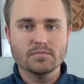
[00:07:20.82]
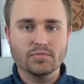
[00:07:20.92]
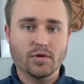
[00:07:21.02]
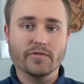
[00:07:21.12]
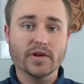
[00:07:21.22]

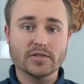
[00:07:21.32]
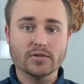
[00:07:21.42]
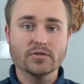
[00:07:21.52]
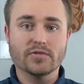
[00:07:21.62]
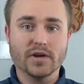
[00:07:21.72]

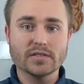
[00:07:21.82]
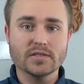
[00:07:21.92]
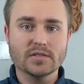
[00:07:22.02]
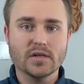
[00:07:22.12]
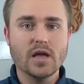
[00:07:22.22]
professional
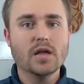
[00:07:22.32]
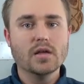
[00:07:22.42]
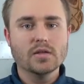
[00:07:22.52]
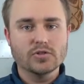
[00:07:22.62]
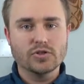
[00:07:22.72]
devices,
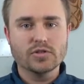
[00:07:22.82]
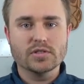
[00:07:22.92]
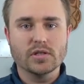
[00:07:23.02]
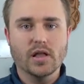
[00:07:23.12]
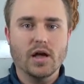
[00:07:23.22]
shoot
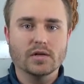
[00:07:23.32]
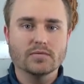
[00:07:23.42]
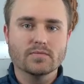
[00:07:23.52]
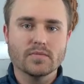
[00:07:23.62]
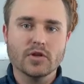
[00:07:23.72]
us a line.
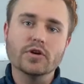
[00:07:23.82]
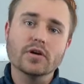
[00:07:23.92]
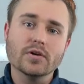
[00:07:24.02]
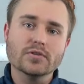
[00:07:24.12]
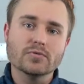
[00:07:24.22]
You
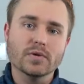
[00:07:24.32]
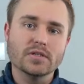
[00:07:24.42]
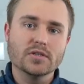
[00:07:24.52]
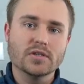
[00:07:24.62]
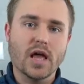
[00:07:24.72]
can also
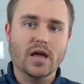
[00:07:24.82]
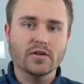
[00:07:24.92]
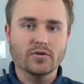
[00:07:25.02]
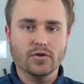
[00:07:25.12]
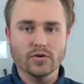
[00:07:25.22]
reach us
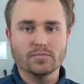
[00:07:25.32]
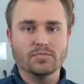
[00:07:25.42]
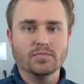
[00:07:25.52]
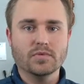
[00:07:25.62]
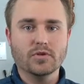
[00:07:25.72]
at
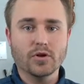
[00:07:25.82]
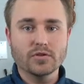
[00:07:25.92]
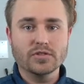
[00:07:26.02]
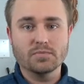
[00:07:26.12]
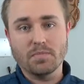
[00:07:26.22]

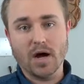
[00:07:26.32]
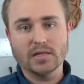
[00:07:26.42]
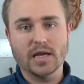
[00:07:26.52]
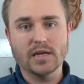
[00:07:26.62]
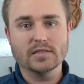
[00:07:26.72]

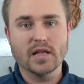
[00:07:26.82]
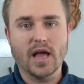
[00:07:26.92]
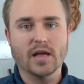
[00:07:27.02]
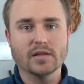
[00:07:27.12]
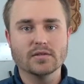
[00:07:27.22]

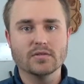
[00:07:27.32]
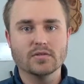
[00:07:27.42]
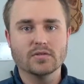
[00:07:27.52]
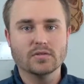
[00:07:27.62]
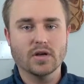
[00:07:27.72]

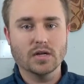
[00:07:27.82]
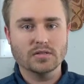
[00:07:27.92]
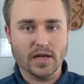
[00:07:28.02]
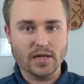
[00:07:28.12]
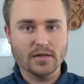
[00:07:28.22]

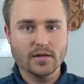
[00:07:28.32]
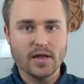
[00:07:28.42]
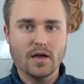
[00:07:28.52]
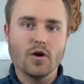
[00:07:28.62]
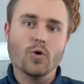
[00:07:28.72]
nerdspodcast@.tech
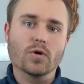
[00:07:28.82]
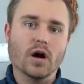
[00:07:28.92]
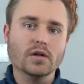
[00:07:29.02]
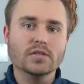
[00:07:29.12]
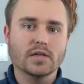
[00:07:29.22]
or
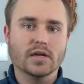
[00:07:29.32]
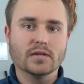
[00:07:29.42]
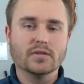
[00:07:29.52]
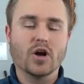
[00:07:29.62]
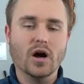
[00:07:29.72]

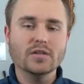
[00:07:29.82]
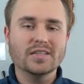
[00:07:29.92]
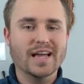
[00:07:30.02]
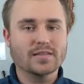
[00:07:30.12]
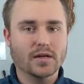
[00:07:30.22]

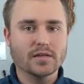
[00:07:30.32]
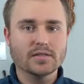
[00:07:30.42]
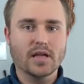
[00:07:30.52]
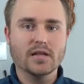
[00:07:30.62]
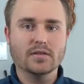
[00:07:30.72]
contact
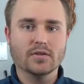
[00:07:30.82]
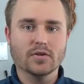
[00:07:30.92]
us at